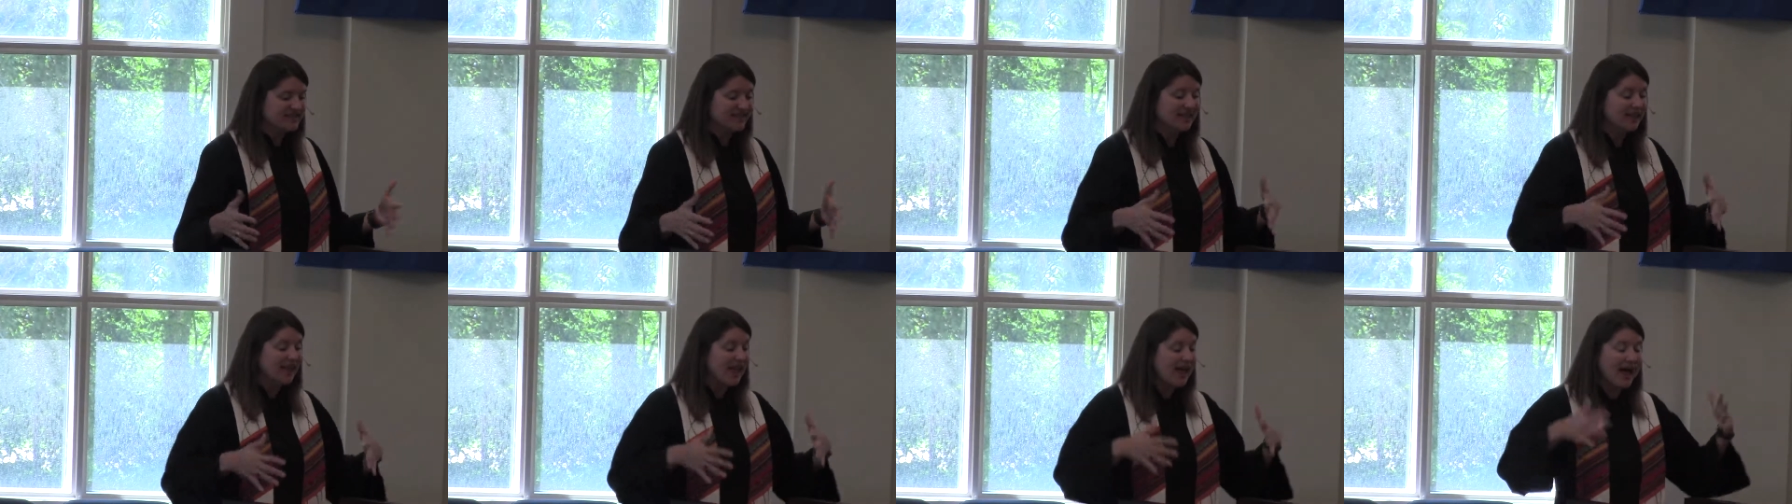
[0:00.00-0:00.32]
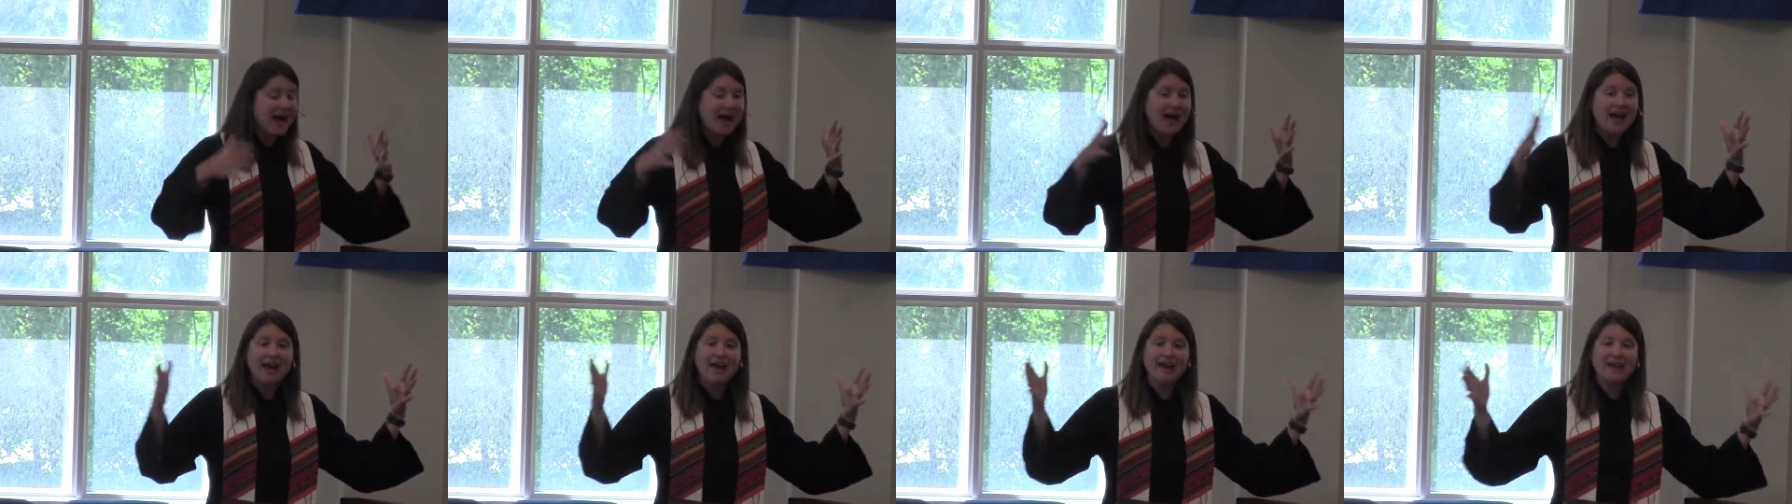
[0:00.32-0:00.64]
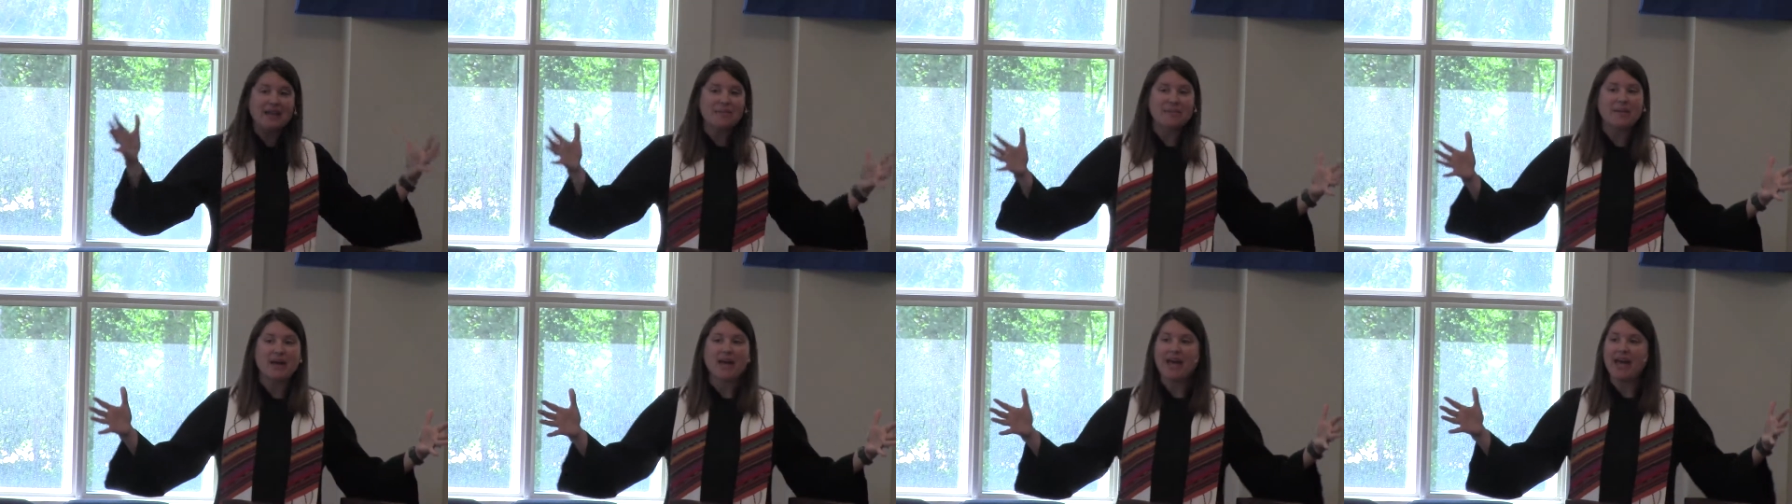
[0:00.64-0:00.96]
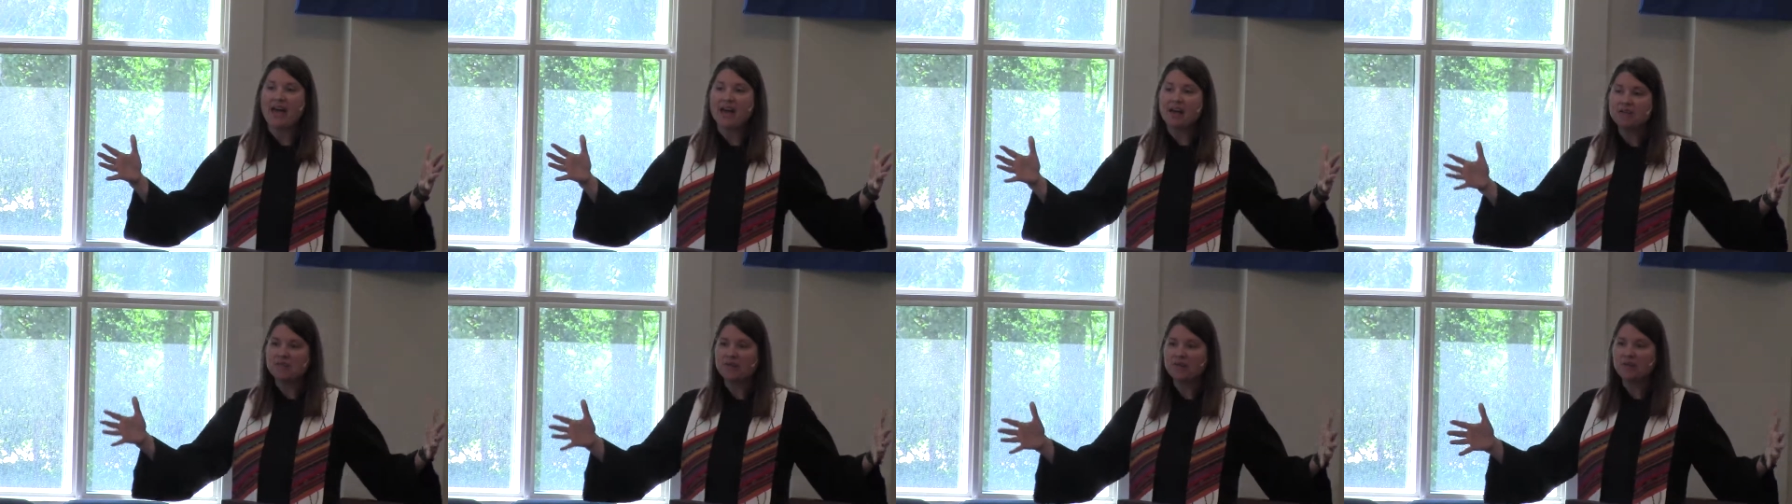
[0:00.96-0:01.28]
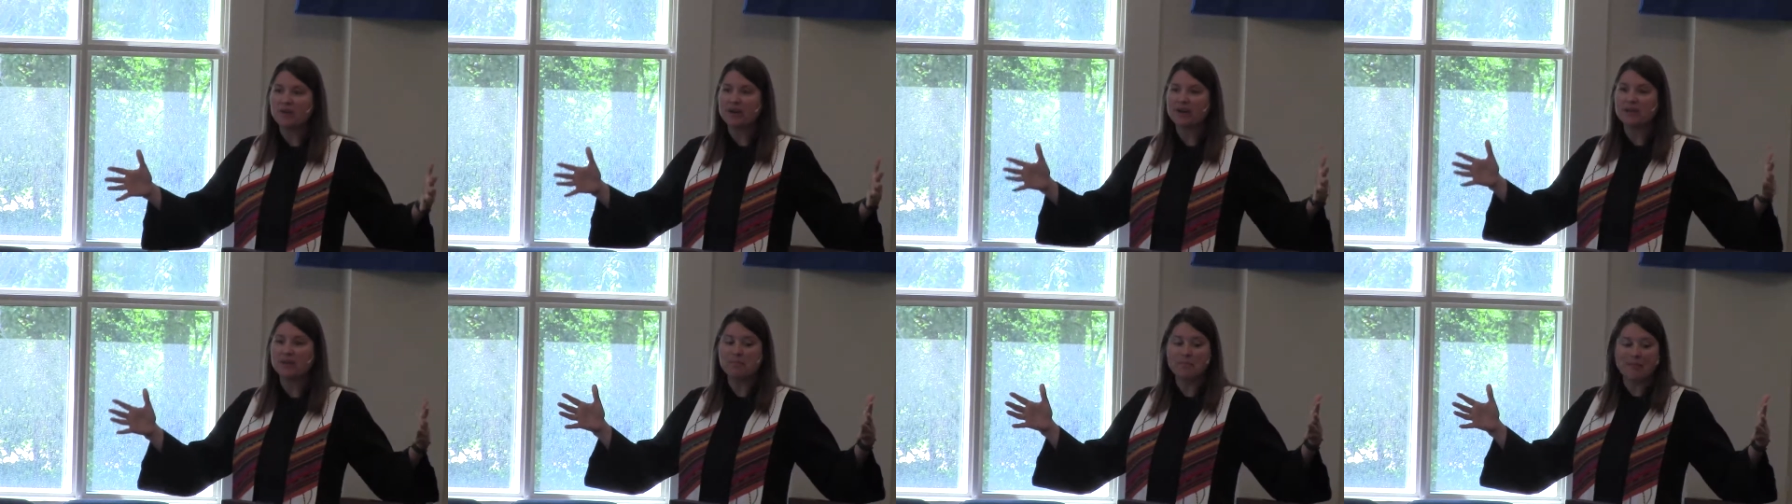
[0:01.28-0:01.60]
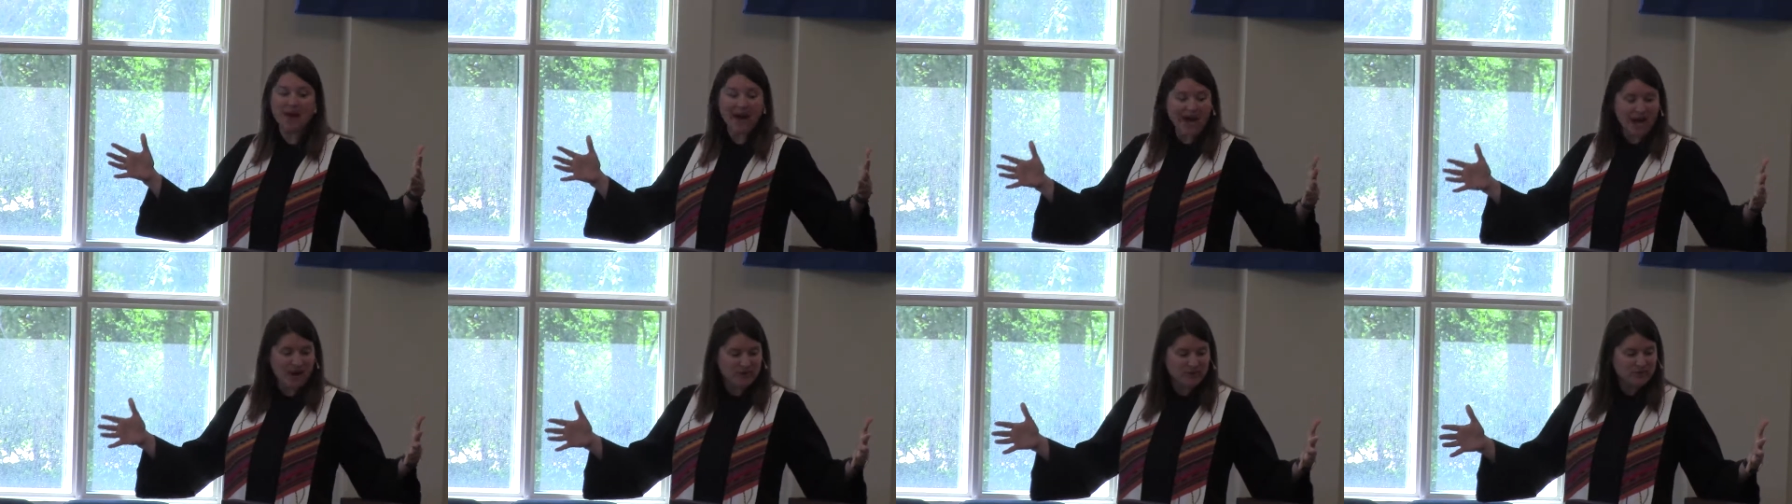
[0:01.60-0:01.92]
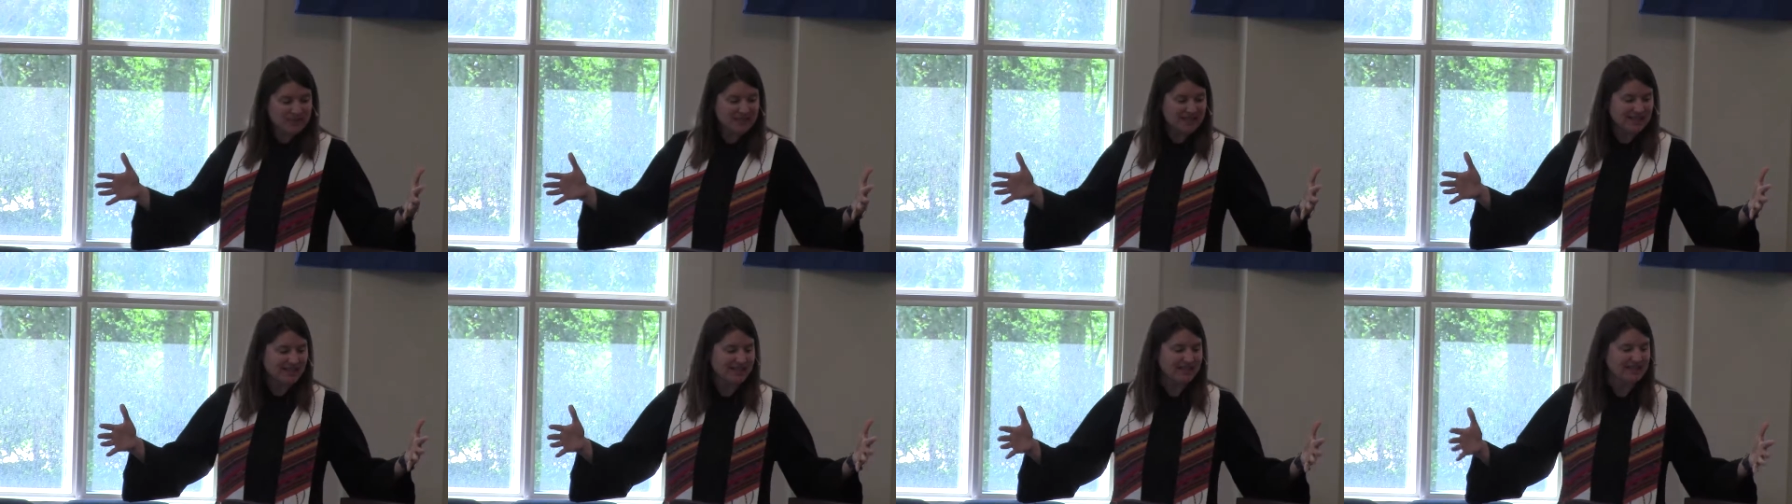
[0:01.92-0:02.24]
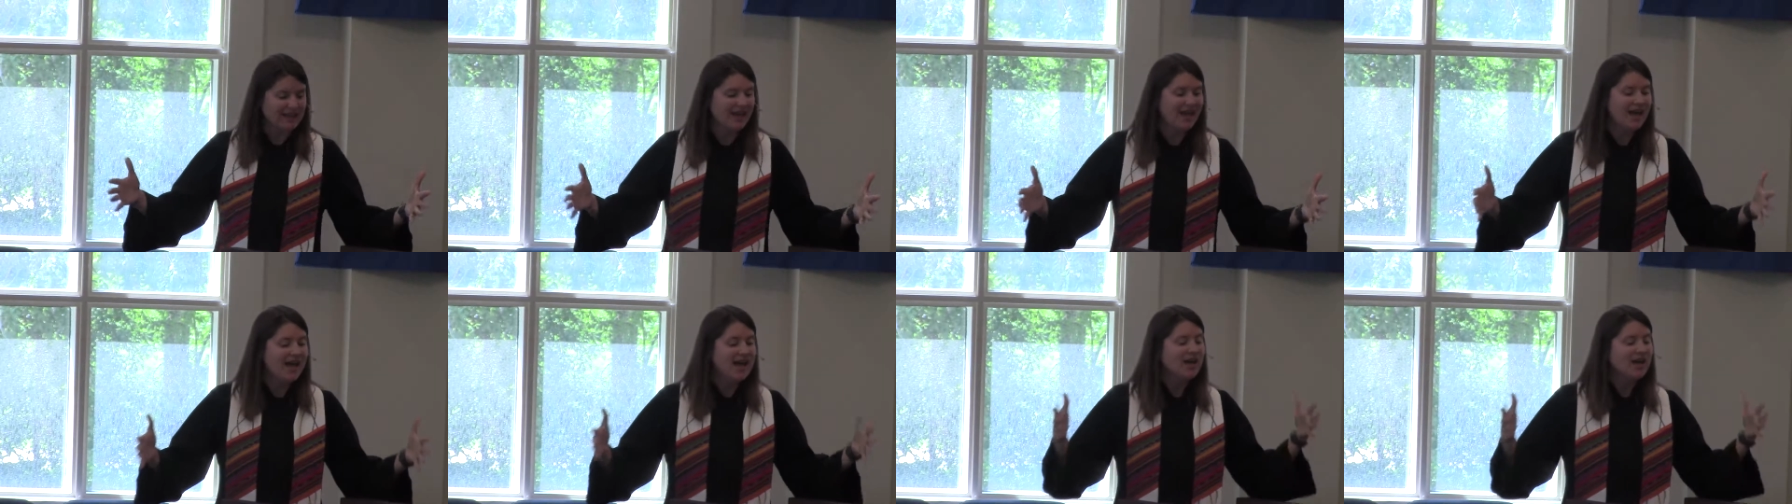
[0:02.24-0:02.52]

climb every mountain,